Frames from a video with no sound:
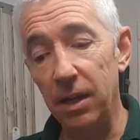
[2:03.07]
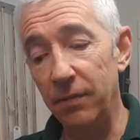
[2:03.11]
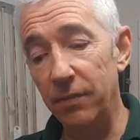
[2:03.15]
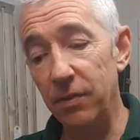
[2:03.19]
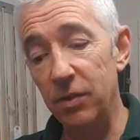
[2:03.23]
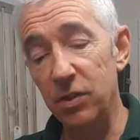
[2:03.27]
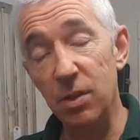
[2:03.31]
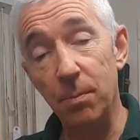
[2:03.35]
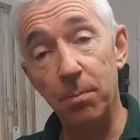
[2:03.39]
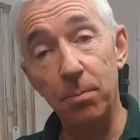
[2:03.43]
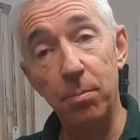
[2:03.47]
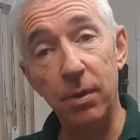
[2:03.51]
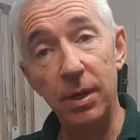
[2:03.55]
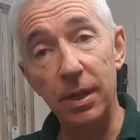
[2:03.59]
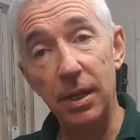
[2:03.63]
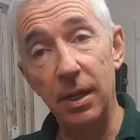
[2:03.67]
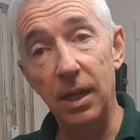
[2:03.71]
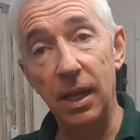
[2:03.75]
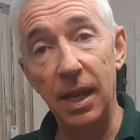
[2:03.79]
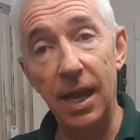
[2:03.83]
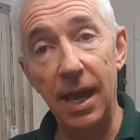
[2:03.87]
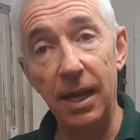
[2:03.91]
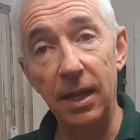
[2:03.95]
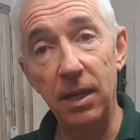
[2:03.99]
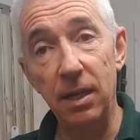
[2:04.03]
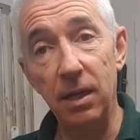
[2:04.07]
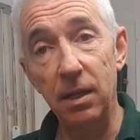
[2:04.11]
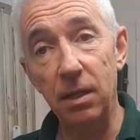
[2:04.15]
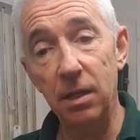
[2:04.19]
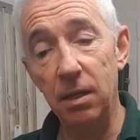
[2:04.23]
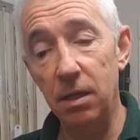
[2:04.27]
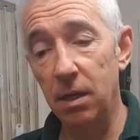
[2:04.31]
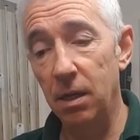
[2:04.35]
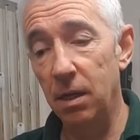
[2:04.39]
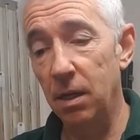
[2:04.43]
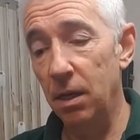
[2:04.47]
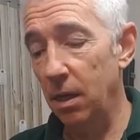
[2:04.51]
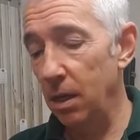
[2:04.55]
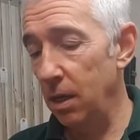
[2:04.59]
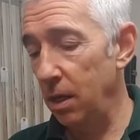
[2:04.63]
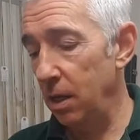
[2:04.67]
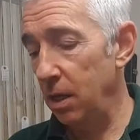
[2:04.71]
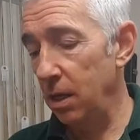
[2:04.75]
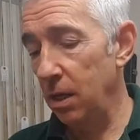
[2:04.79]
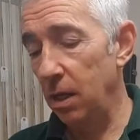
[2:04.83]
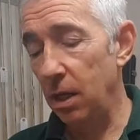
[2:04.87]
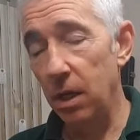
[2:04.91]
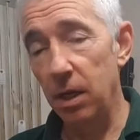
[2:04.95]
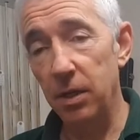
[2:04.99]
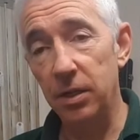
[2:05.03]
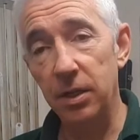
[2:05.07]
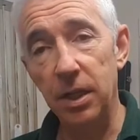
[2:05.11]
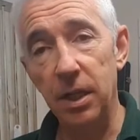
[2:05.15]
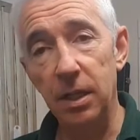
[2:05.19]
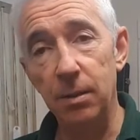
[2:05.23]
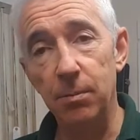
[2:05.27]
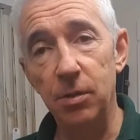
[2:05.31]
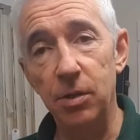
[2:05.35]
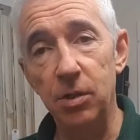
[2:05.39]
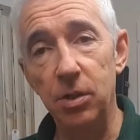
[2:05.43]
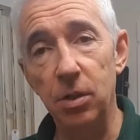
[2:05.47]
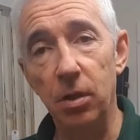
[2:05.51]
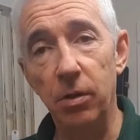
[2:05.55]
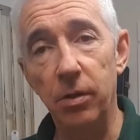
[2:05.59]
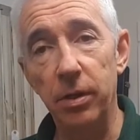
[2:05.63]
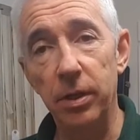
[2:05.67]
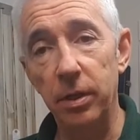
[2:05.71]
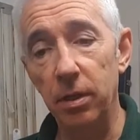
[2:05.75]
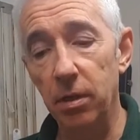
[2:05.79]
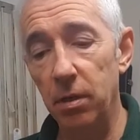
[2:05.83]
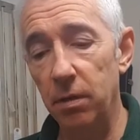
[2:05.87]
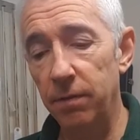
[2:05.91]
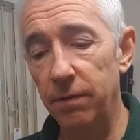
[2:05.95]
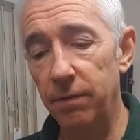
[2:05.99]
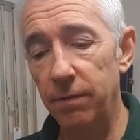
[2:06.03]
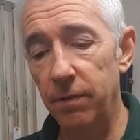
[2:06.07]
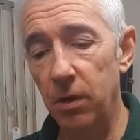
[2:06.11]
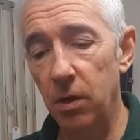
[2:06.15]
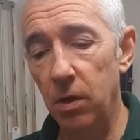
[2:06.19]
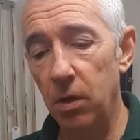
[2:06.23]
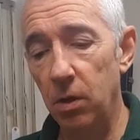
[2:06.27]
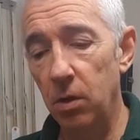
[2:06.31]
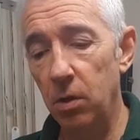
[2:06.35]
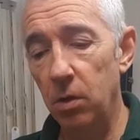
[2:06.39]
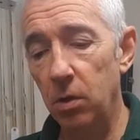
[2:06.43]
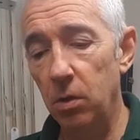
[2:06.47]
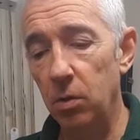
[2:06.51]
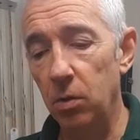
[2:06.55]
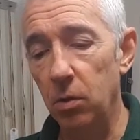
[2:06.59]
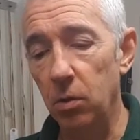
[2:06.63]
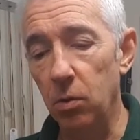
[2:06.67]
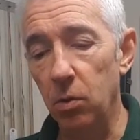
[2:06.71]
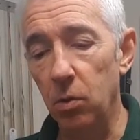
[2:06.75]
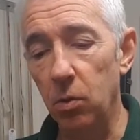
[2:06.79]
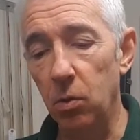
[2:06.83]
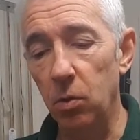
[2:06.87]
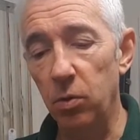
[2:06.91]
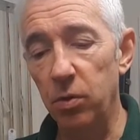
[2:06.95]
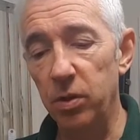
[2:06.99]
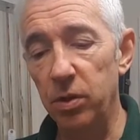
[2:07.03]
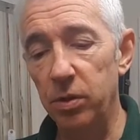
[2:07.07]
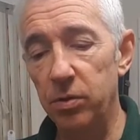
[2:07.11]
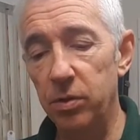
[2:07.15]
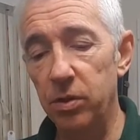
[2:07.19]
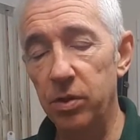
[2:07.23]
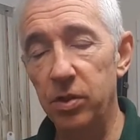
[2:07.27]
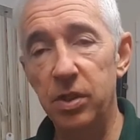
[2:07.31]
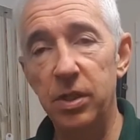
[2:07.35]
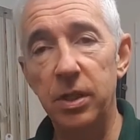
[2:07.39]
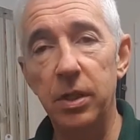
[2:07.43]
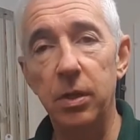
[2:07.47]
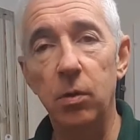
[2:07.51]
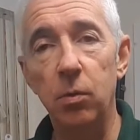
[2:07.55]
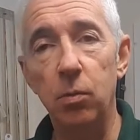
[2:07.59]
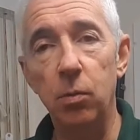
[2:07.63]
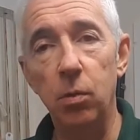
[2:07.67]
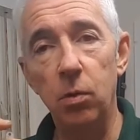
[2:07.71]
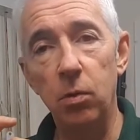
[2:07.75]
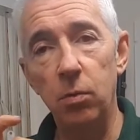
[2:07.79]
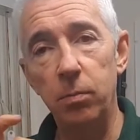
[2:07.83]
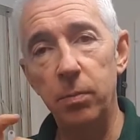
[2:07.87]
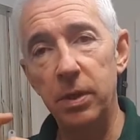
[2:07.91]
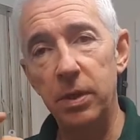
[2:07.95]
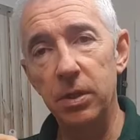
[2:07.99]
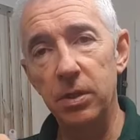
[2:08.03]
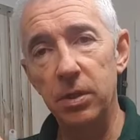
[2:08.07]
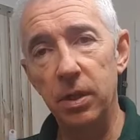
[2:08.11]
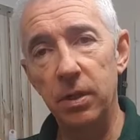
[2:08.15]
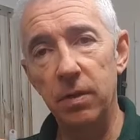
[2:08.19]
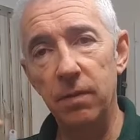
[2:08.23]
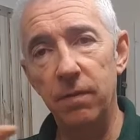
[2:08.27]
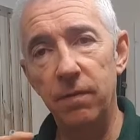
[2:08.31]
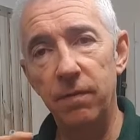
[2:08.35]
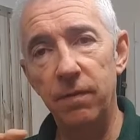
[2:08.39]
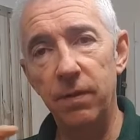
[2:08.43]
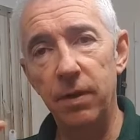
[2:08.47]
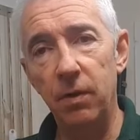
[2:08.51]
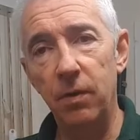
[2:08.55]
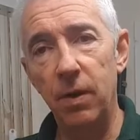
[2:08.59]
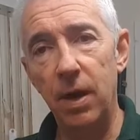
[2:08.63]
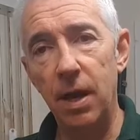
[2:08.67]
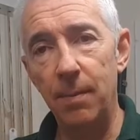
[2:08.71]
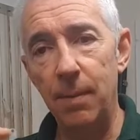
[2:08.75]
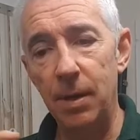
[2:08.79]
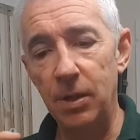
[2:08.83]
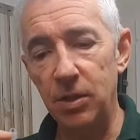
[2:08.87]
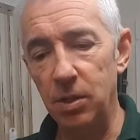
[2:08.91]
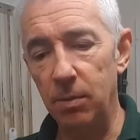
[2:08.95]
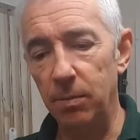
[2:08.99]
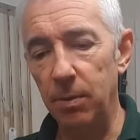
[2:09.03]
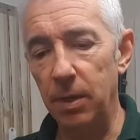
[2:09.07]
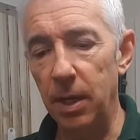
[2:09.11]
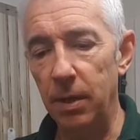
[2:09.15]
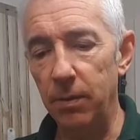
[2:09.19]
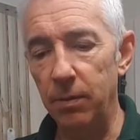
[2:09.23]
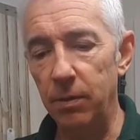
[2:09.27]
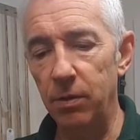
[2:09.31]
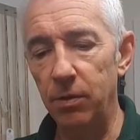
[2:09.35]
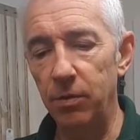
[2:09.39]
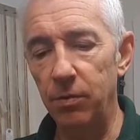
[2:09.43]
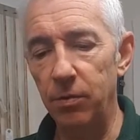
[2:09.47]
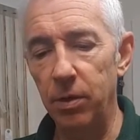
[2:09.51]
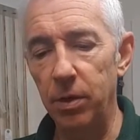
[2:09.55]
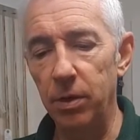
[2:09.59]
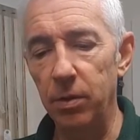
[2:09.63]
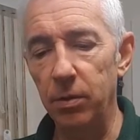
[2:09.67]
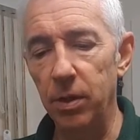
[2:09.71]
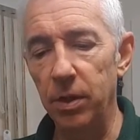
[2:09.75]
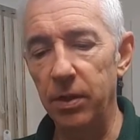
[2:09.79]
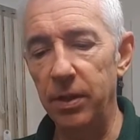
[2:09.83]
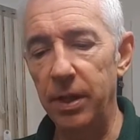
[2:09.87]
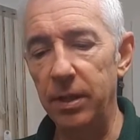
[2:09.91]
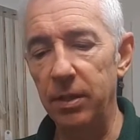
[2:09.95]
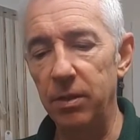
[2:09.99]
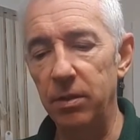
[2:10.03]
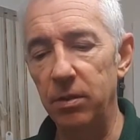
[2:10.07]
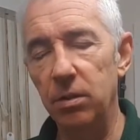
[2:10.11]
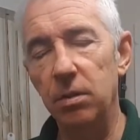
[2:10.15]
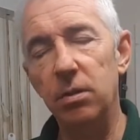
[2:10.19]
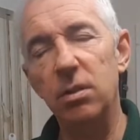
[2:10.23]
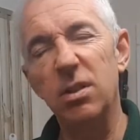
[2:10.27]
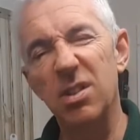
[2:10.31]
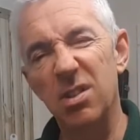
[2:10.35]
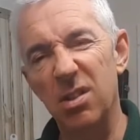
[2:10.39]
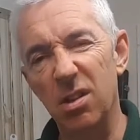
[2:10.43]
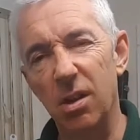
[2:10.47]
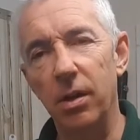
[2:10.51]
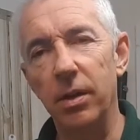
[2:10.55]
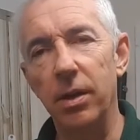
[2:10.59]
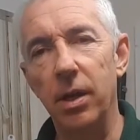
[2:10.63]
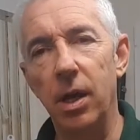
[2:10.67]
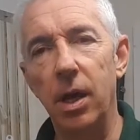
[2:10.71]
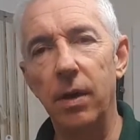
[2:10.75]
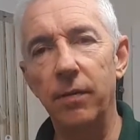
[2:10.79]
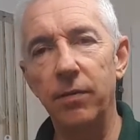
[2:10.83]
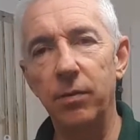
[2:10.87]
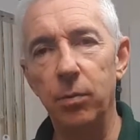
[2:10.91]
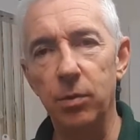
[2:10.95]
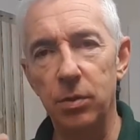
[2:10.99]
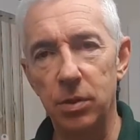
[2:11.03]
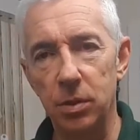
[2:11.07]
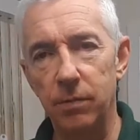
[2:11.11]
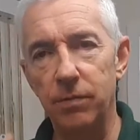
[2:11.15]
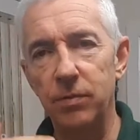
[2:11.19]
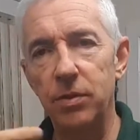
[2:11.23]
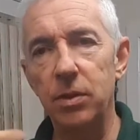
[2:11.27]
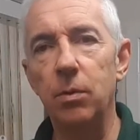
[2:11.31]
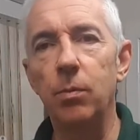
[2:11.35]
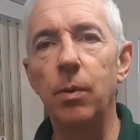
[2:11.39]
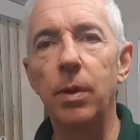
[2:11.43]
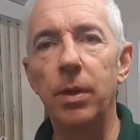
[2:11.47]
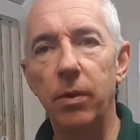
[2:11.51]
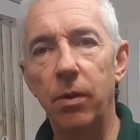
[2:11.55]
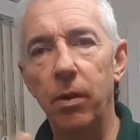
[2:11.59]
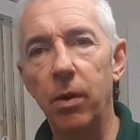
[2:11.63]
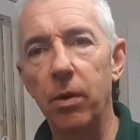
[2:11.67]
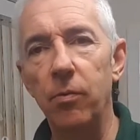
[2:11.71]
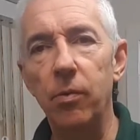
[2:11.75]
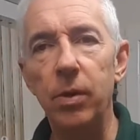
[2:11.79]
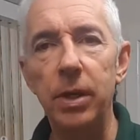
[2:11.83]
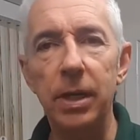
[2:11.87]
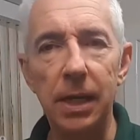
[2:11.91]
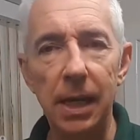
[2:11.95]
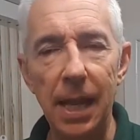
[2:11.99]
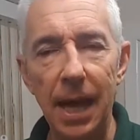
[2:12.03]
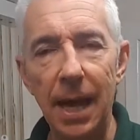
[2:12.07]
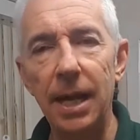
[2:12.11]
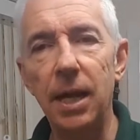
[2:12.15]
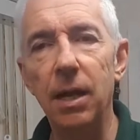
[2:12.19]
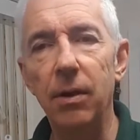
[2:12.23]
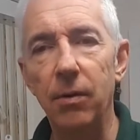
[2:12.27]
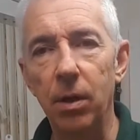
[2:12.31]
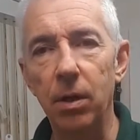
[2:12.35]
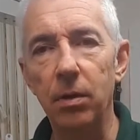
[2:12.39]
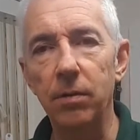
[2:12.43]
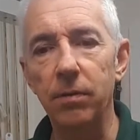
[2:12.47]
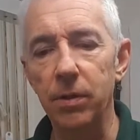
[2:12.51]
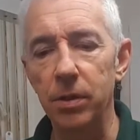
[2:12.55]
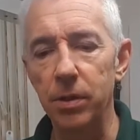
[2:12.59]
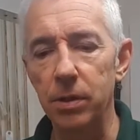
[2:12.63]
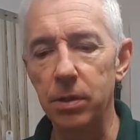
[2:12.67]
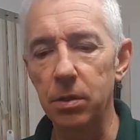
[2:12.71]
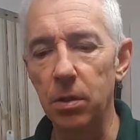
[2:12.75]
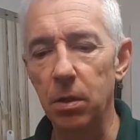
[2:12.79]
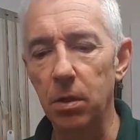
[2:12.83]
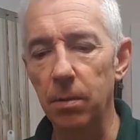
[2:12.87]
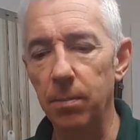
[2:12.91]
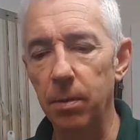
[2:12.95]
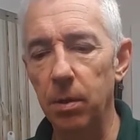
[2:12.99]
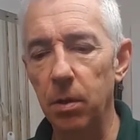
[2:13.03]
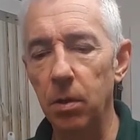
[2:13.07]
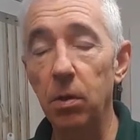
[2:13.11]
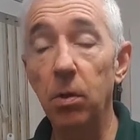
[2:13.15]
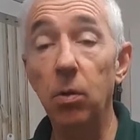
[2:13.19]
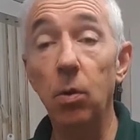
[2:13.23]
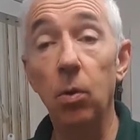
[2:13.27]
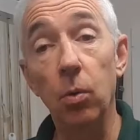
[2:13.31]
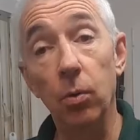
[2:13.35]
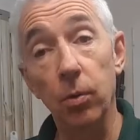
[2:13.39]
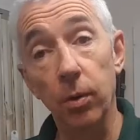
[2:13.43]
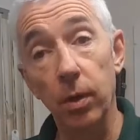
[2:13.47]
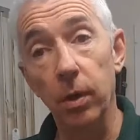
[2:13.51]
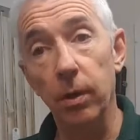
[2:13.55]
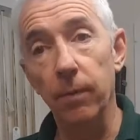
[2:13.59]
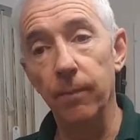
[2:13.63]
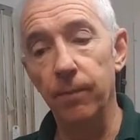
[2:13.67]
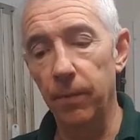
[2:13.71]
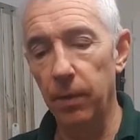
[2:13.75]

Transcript: if it's a brittle lacquer, to get the majority off, or the steel wool, because I can feel how much I'm going through, and then you decide afterwards obviously whether I re-lacquer over the top or not.